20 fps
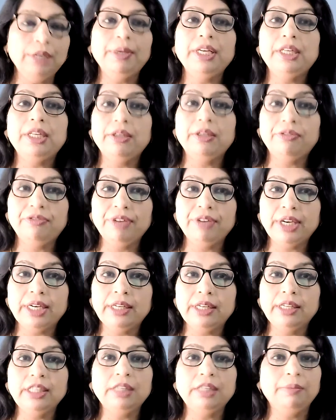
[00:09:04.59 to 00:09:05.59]
be
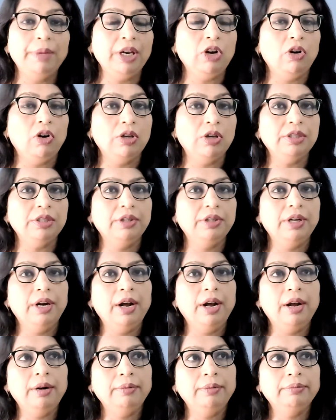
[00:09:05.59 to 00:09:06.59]
difficult because there
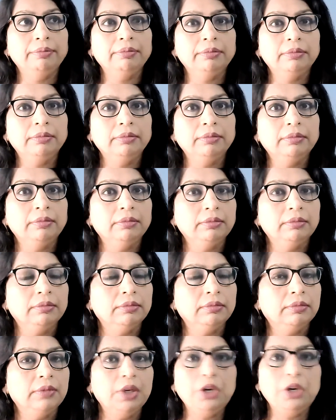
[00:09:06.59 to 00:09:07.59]
are
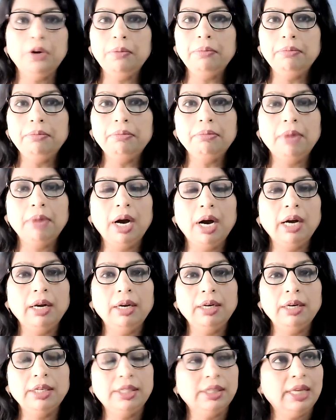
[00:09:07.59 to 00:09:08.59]

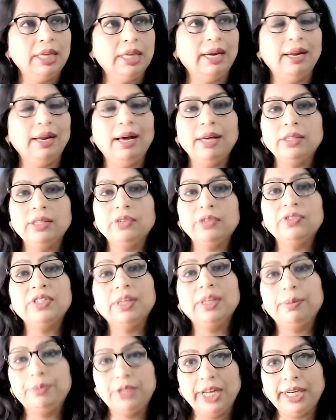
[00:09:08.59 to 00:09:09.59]
humongous class of
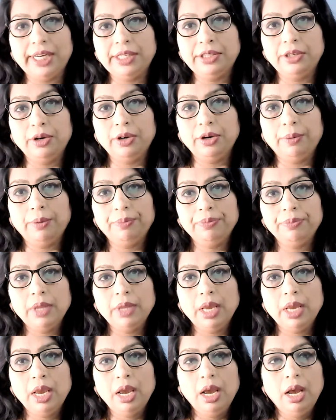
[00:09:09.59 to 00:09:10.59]
subjects here.
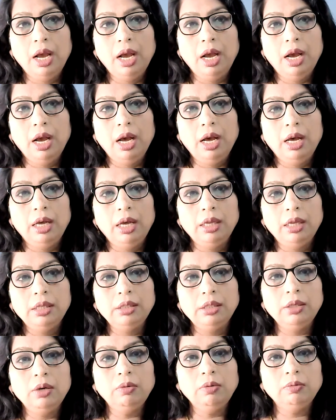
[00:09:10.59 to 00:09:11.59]

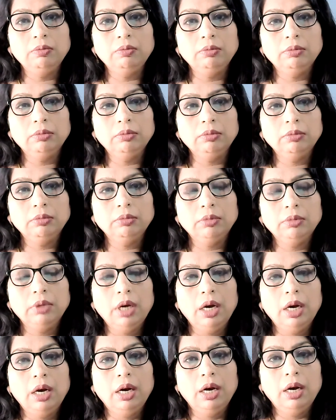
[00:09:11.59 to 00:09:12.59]
So
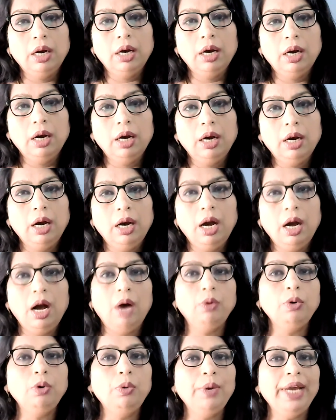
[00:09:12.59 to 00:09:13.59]

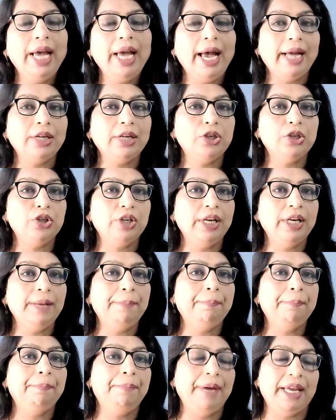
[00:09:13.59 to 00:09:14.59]
how do we
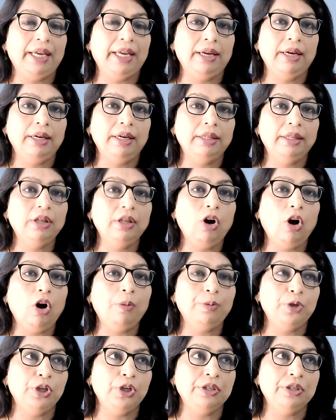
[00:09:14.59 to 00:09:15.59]
actually pick the
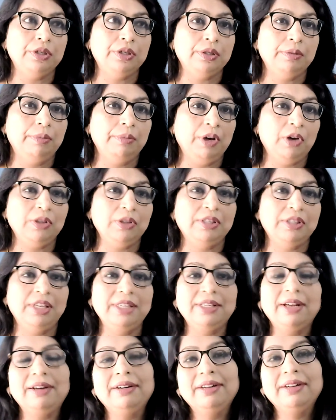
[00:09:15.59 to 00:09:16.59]
options, because
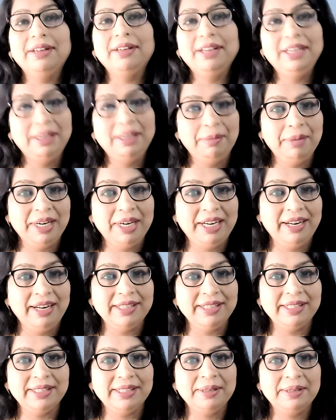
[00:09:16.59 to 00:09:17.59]
these are
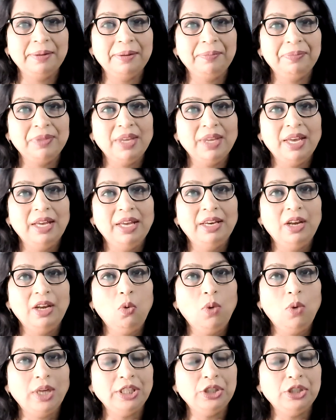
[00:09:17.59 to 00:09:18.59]
limitless?
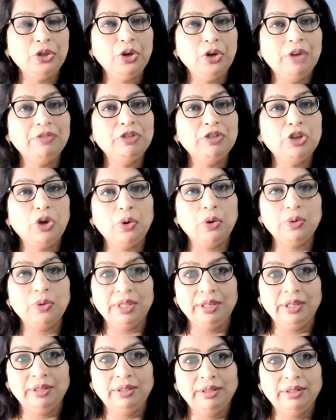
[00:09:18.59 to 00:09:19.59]
Now, once you have
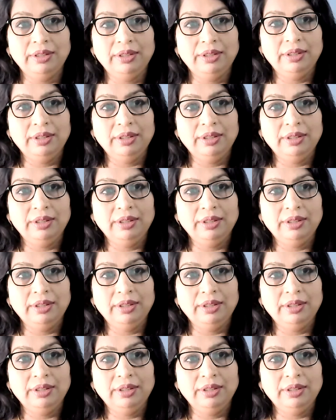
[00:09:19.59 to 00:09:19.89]
chosen